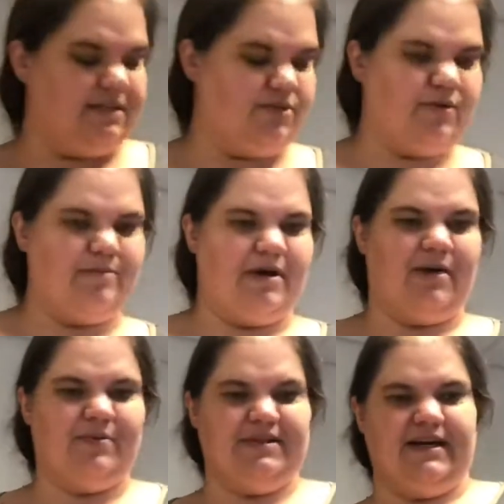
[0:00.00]
where I'm at
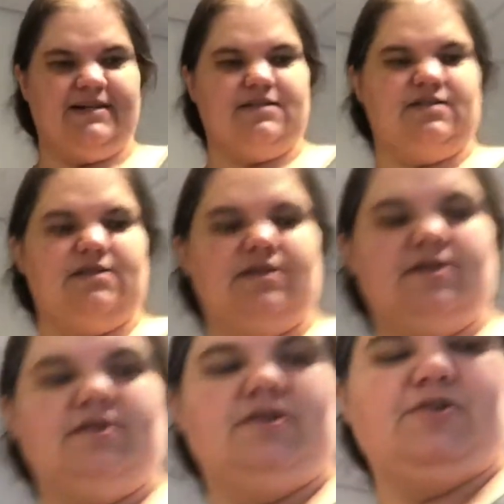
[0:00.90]
with that.
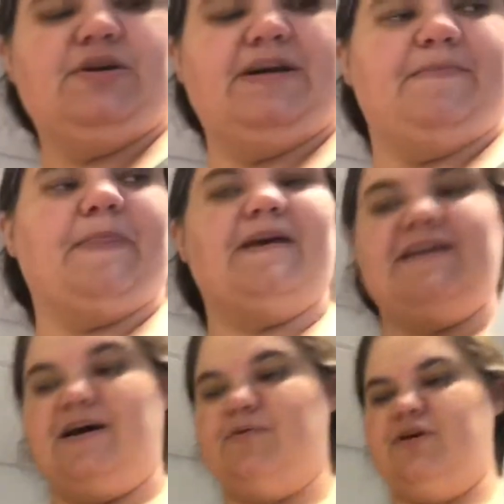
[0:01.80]
Okay,
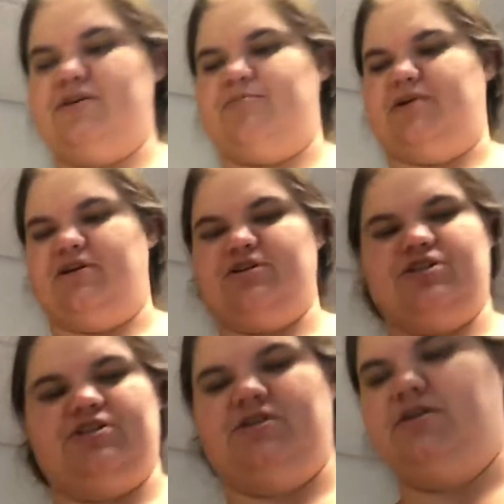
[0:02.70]
now we're on to Posh.